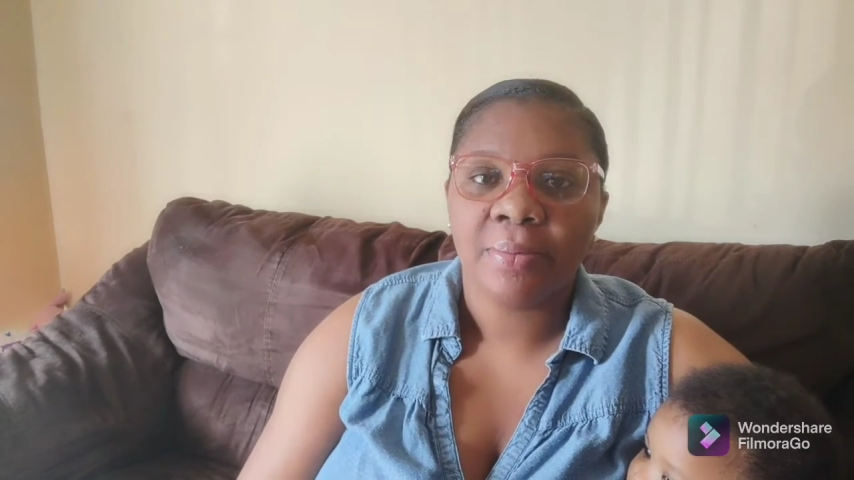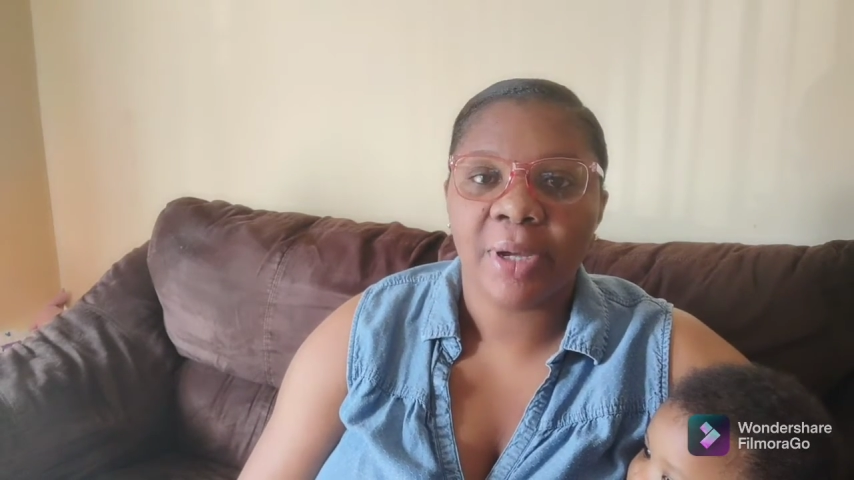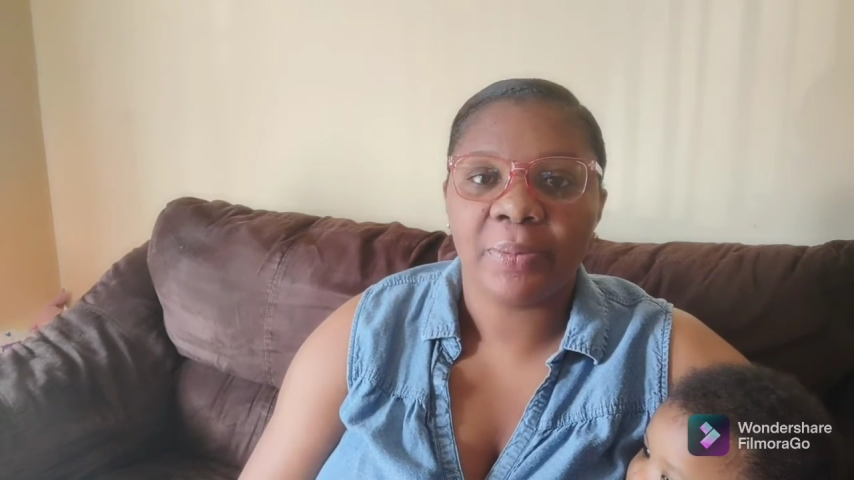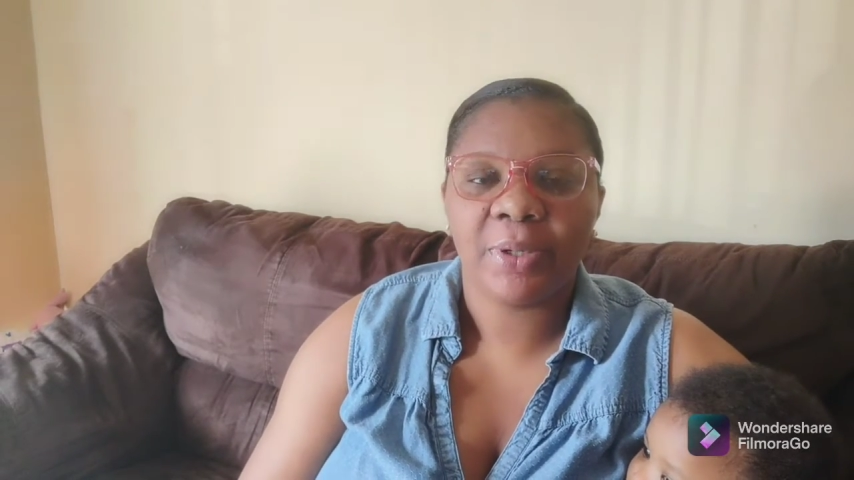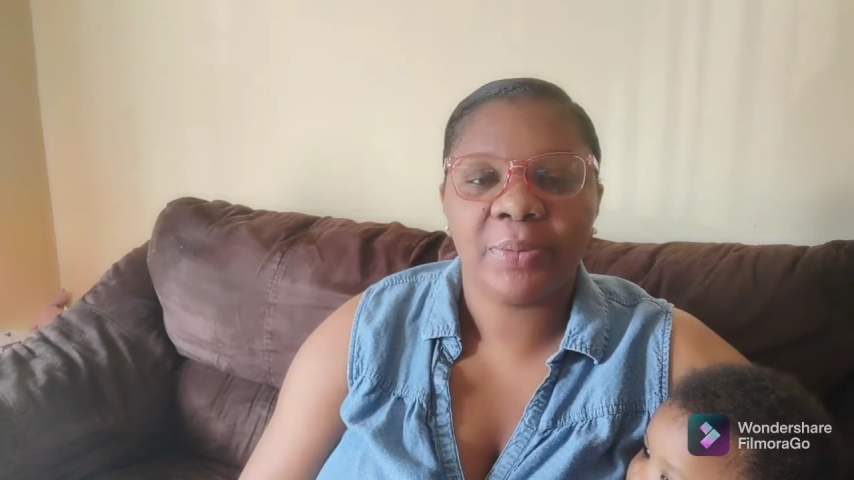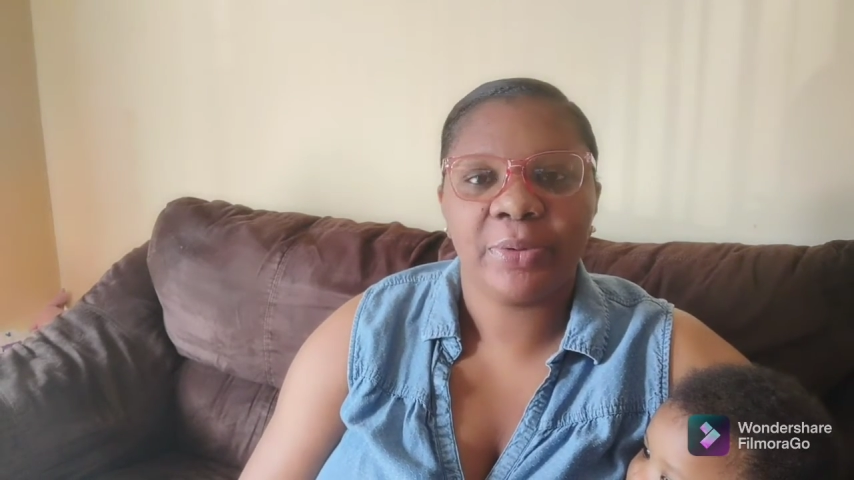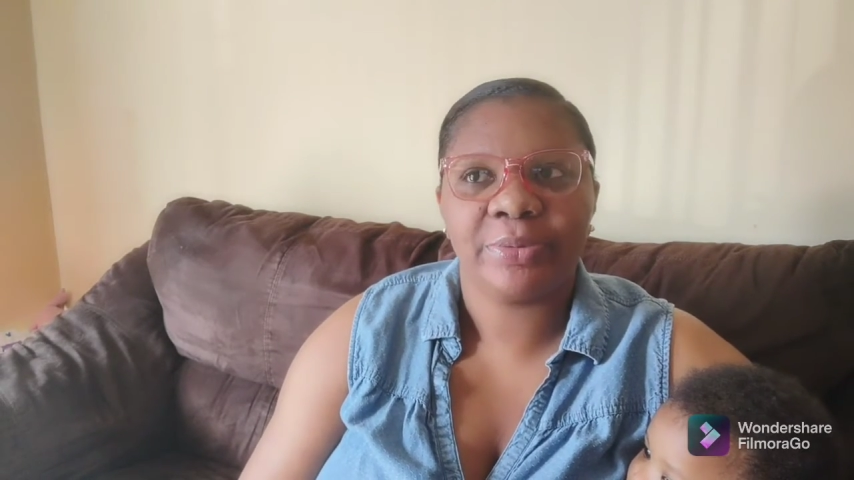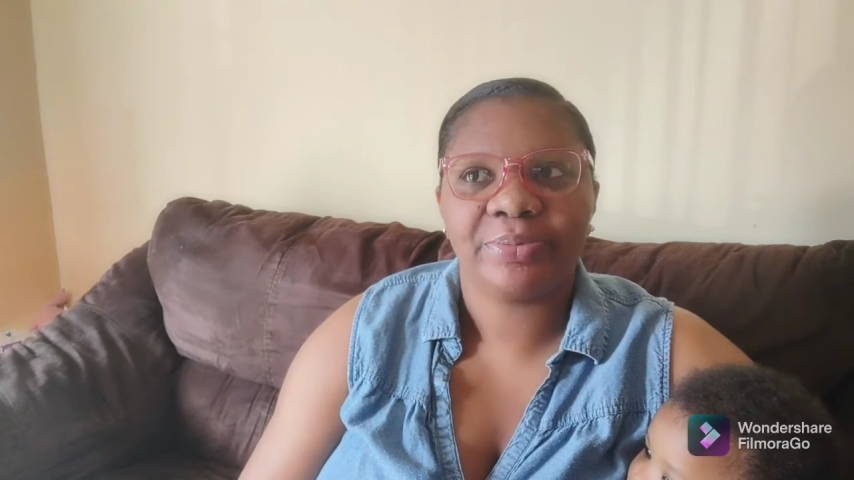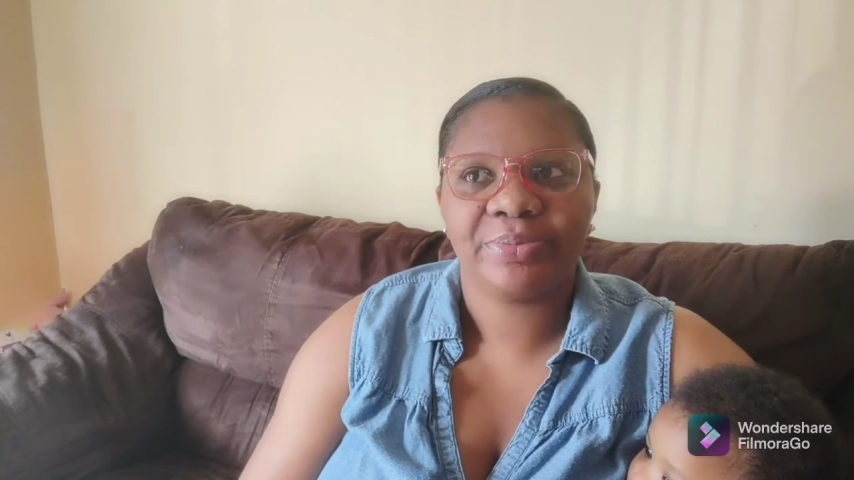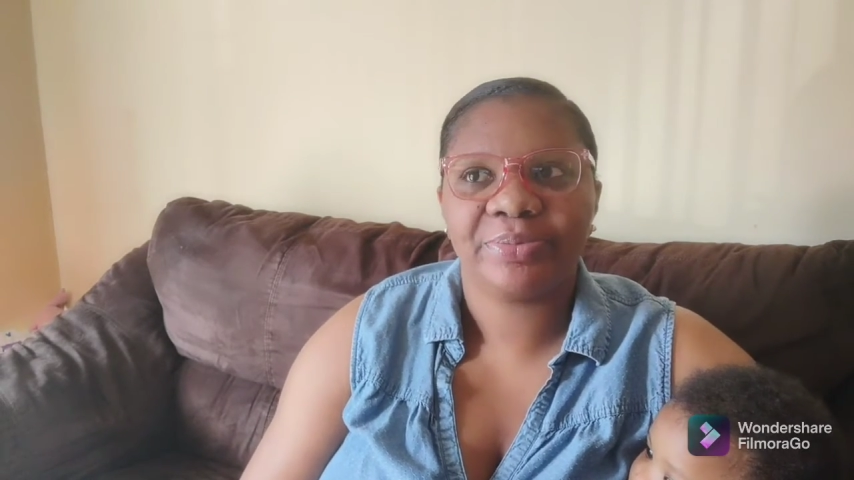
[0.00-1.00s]
my
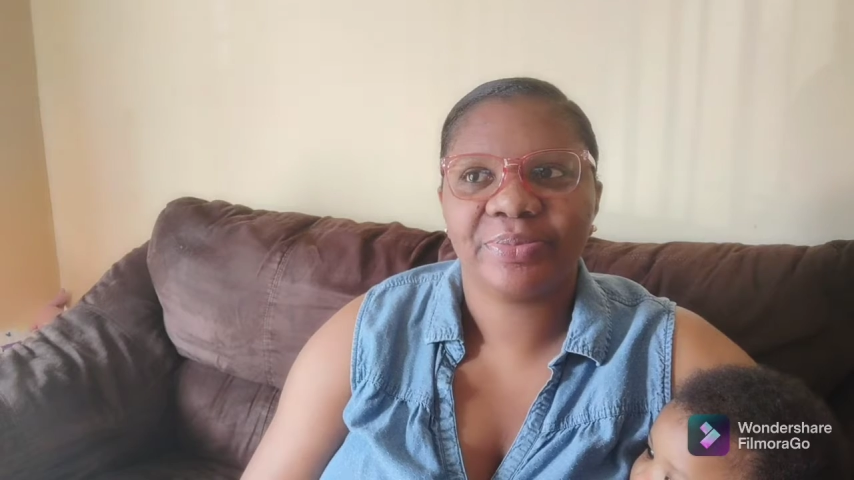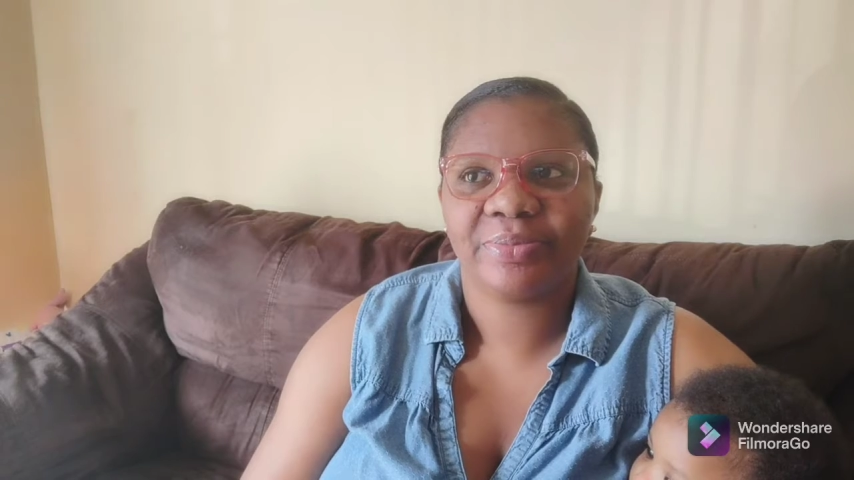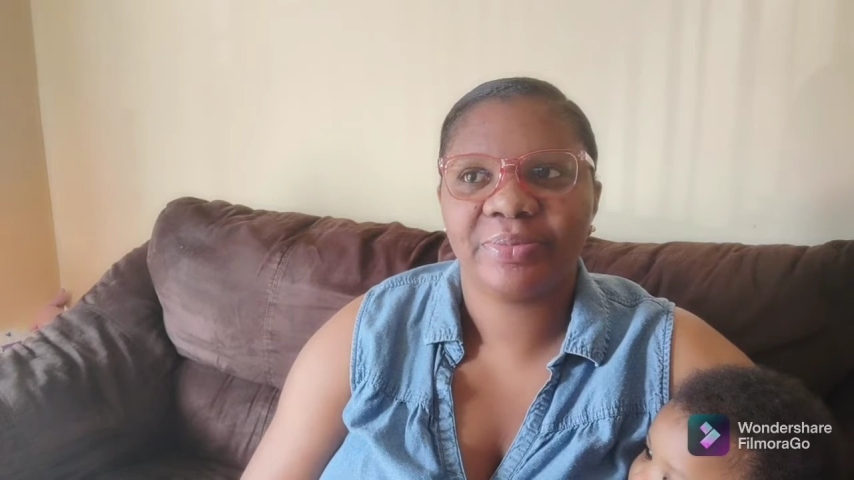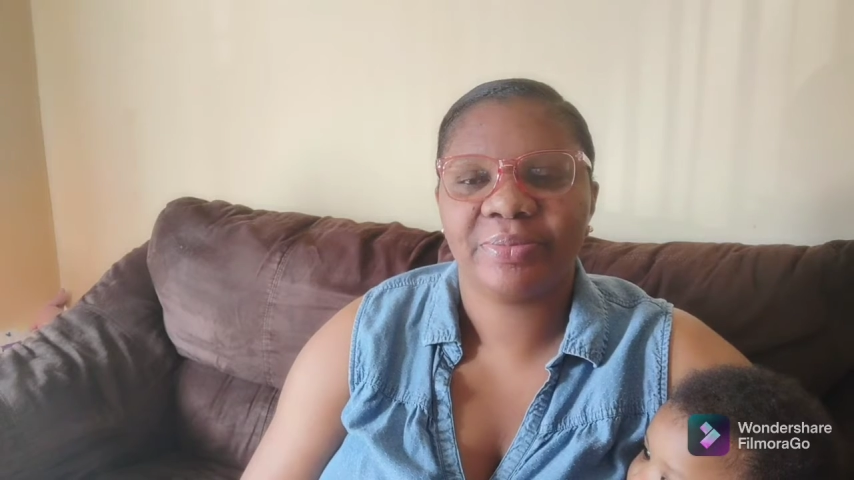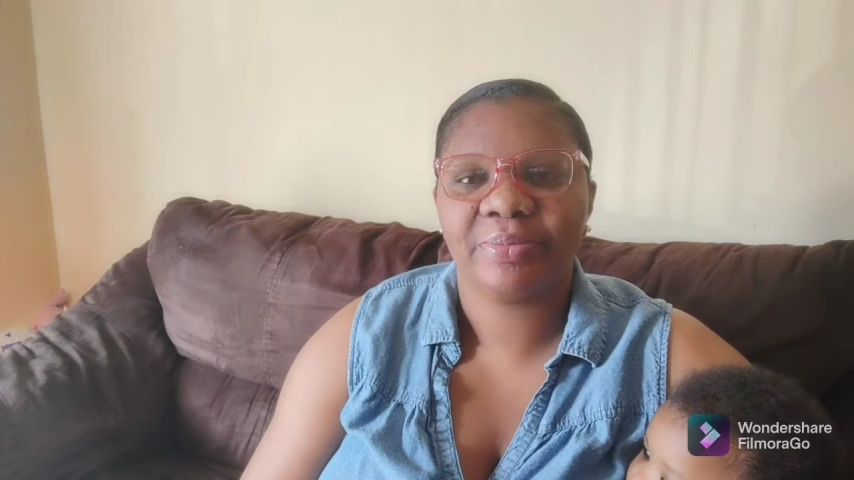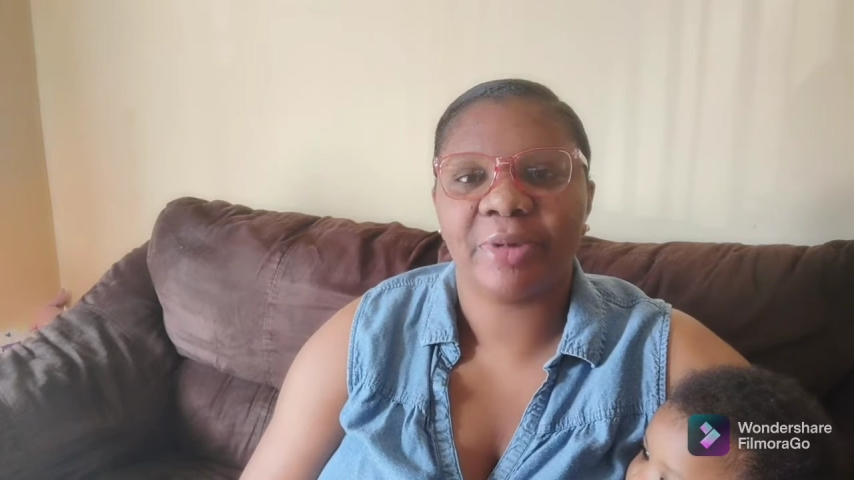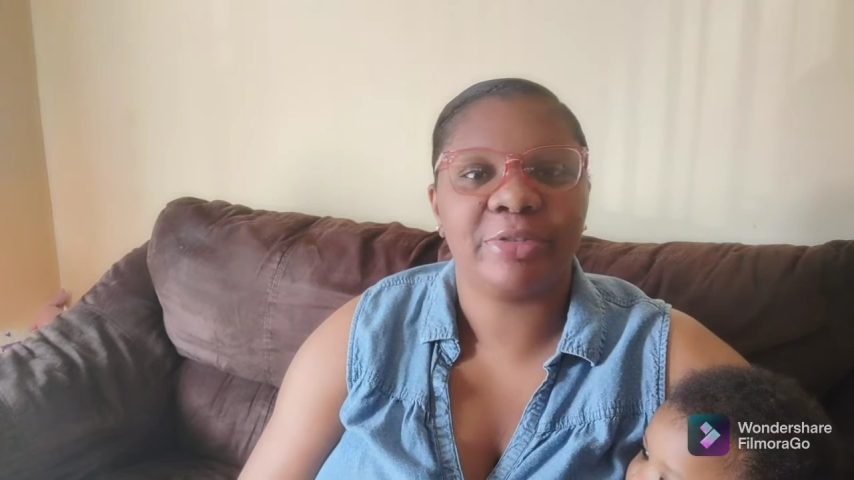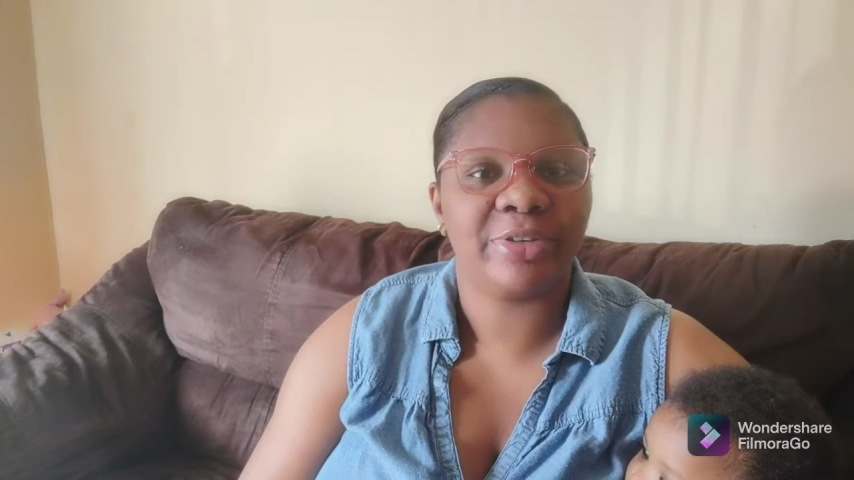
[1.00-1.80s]
people, my